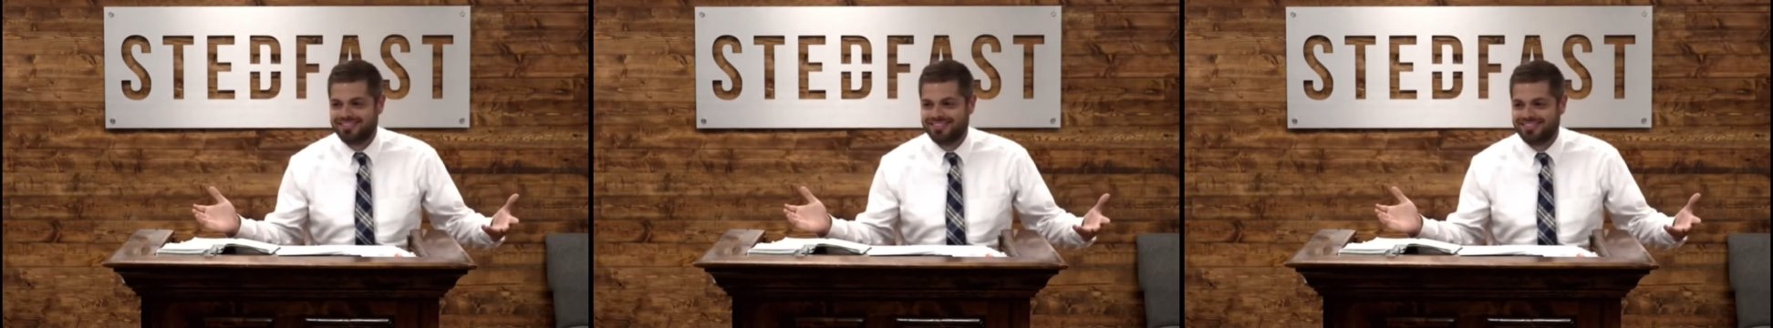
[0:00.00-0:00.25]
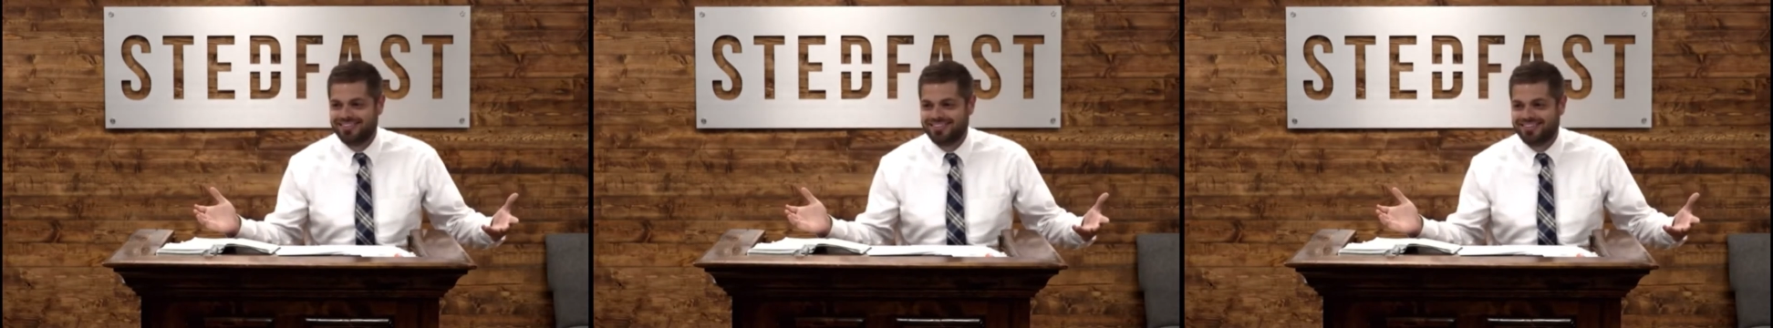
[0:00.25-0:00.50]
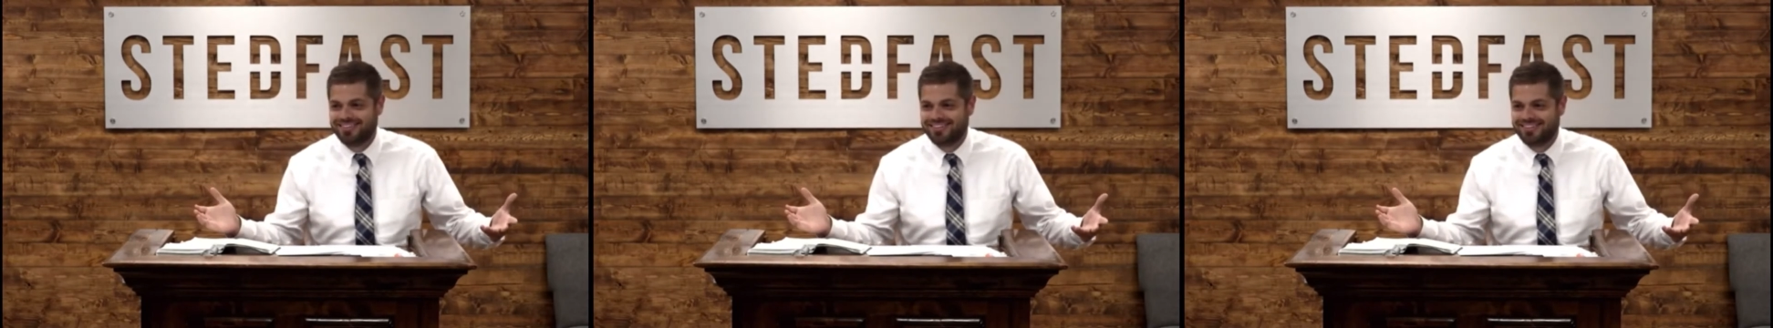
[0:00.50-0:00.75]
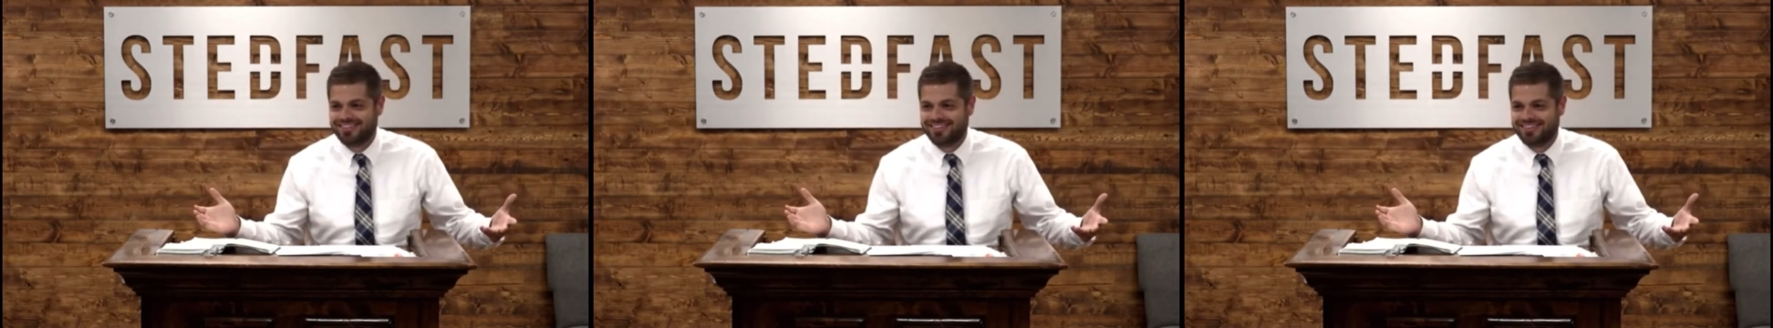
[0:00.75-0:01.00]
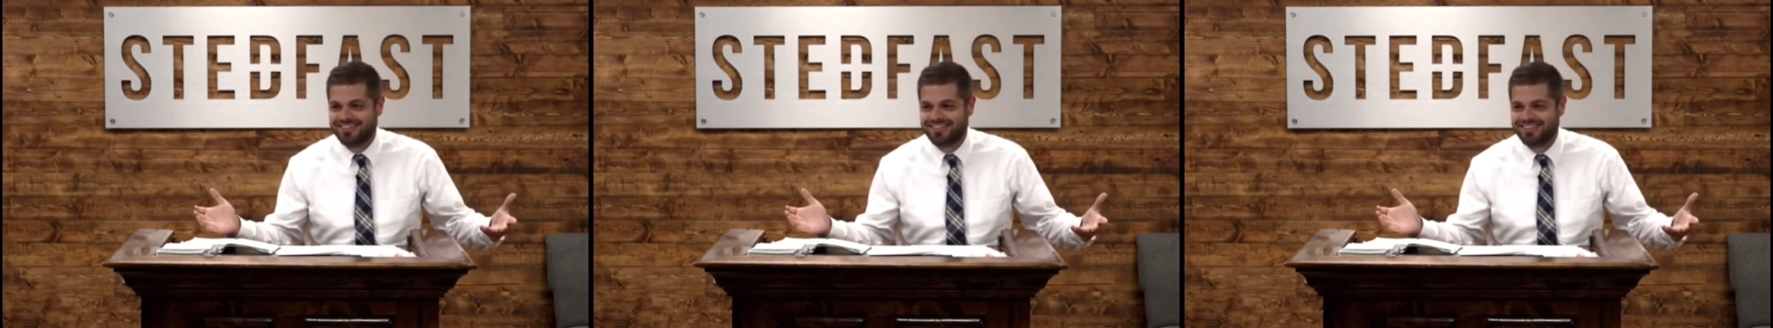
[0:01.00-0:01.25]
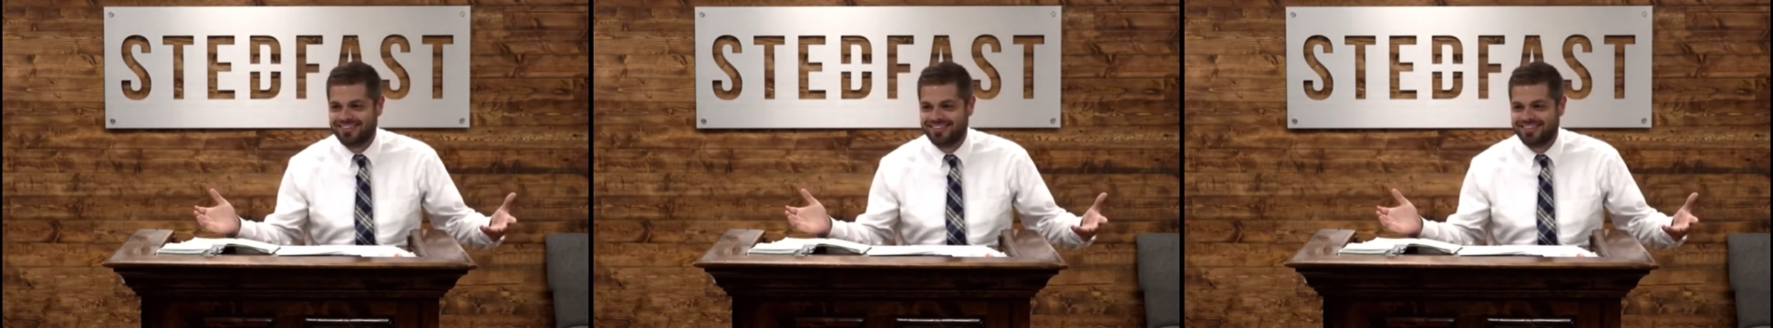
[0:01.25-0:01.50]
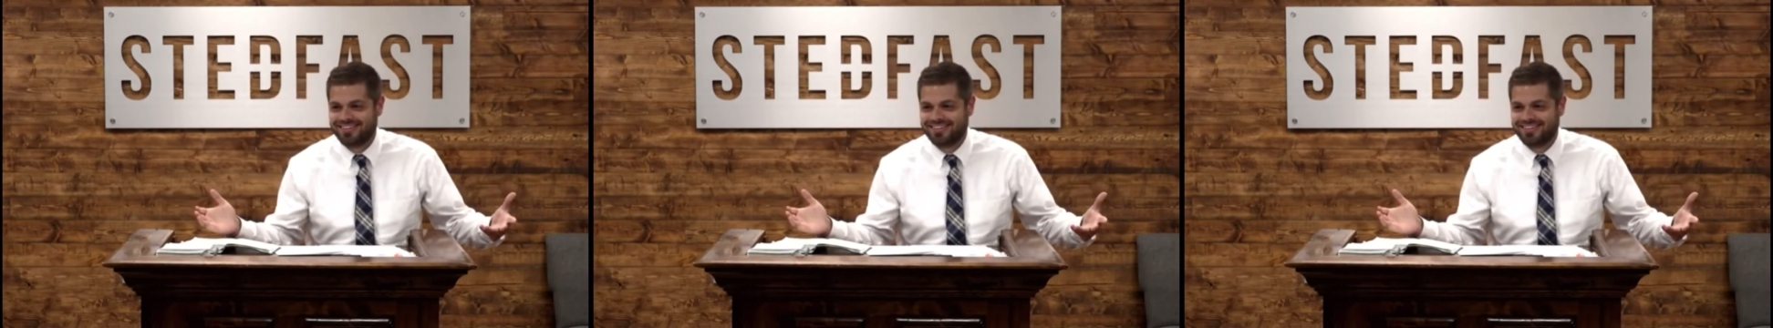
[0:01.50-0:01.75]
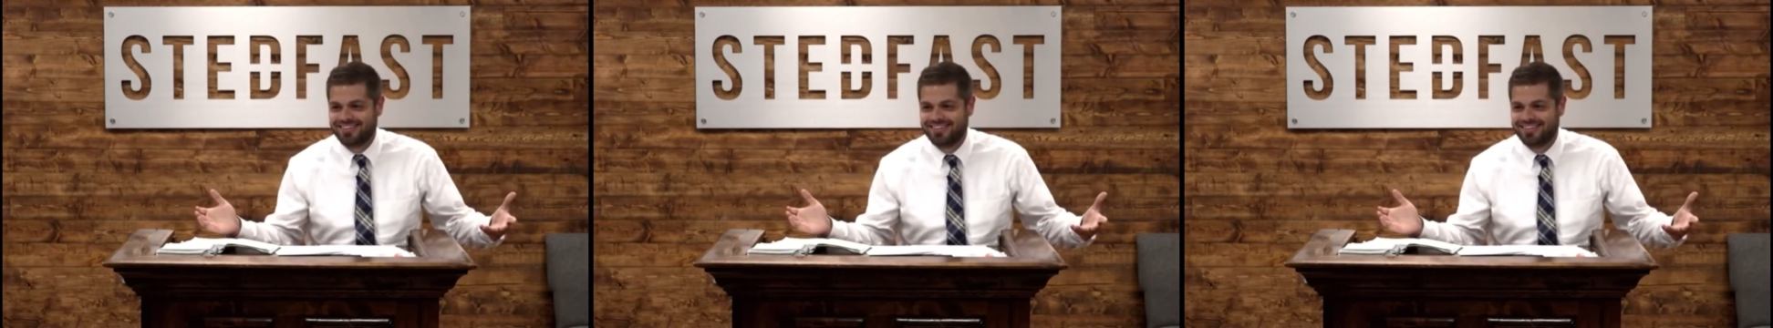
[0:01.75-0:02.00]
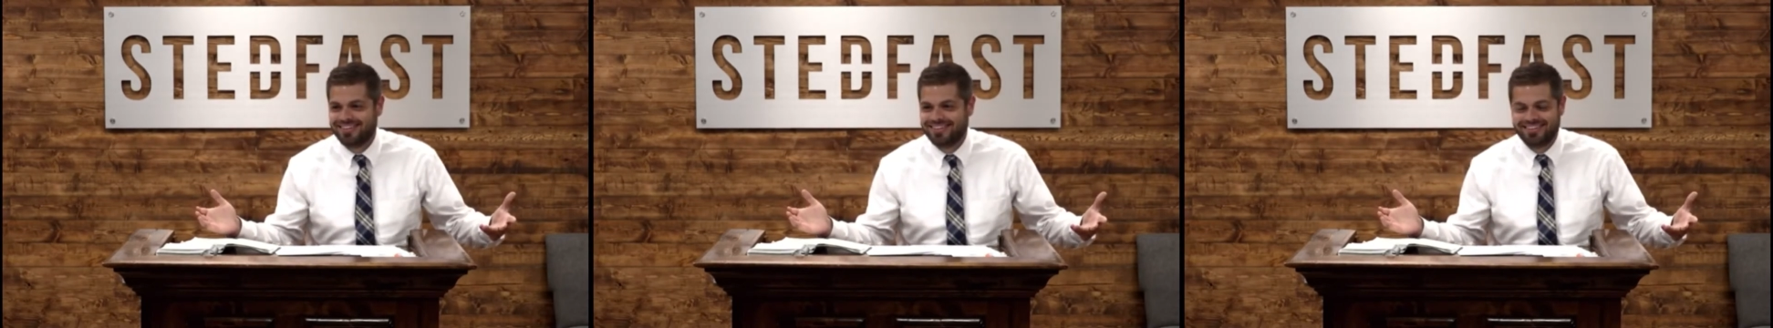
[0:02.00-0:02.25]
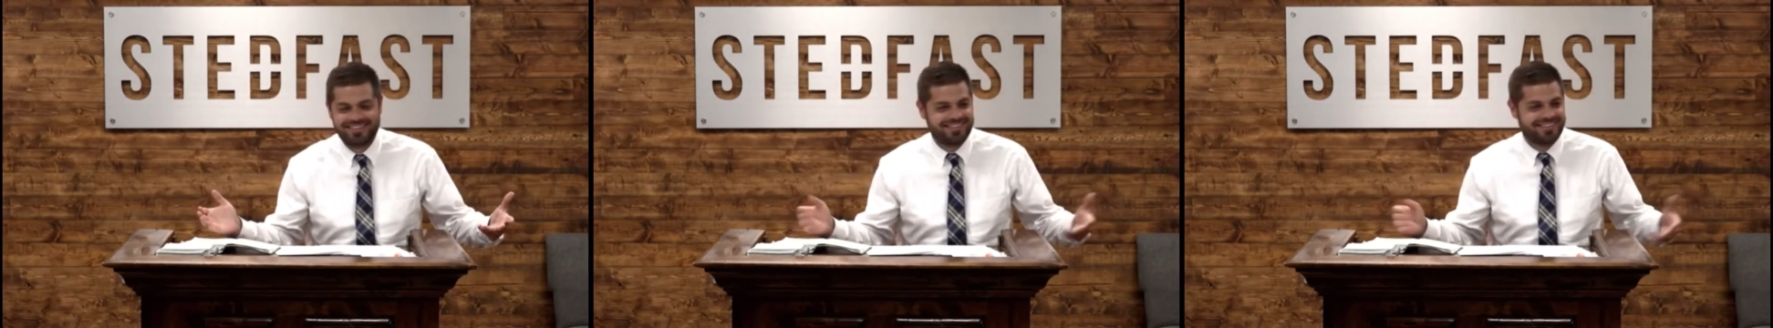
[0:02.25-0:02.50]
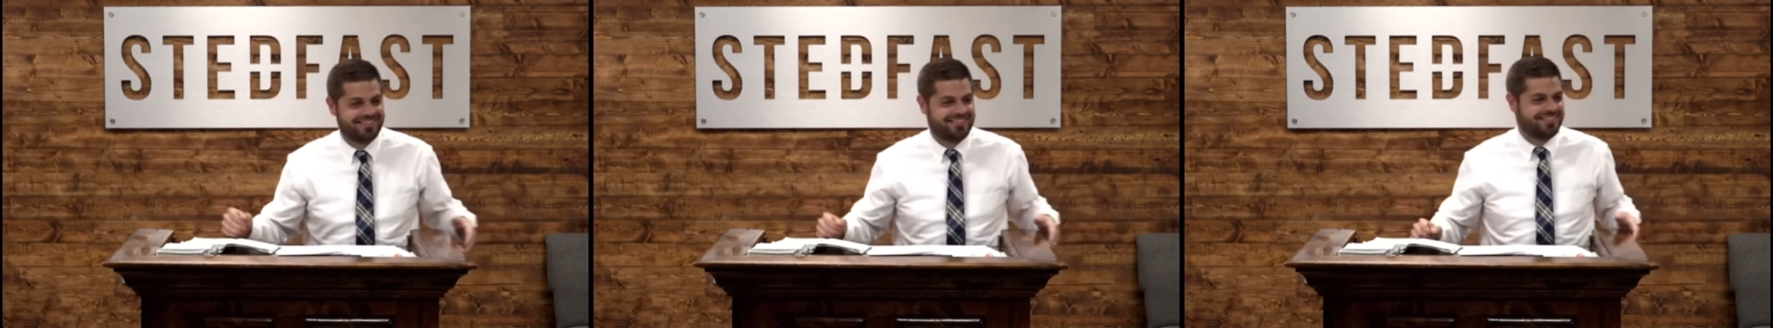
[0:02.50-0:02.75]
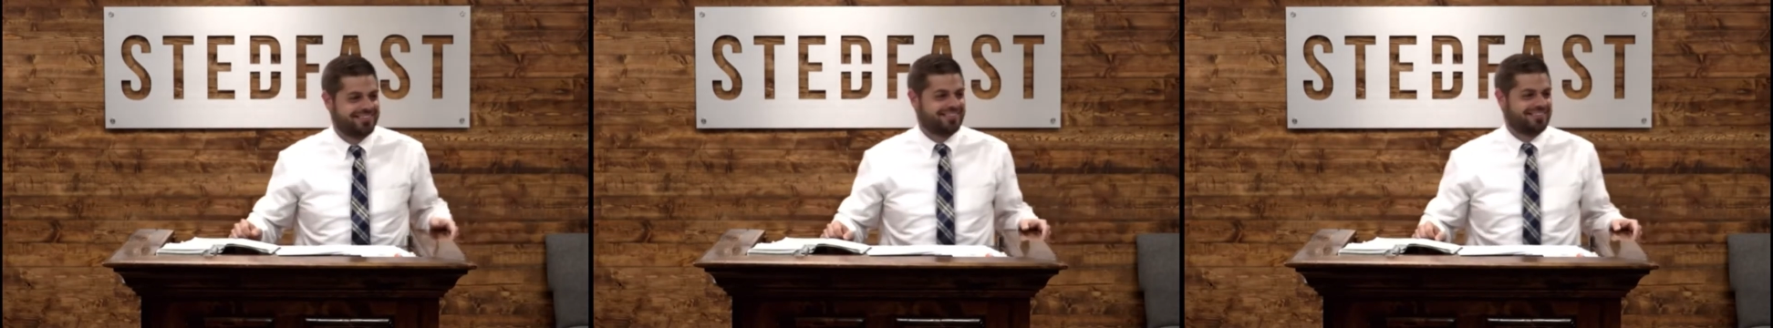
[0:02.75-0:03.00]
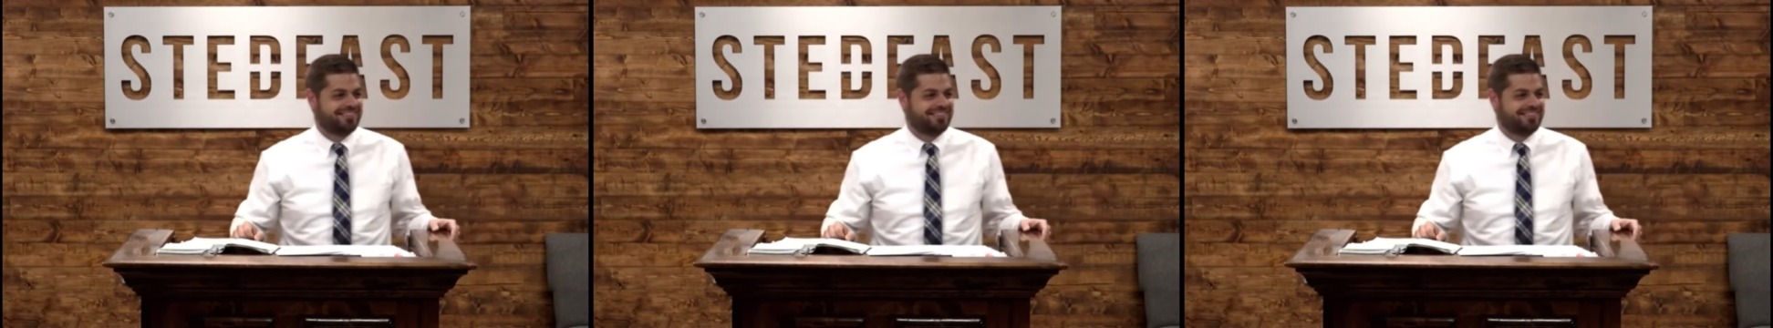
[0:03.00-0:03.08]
[no speech]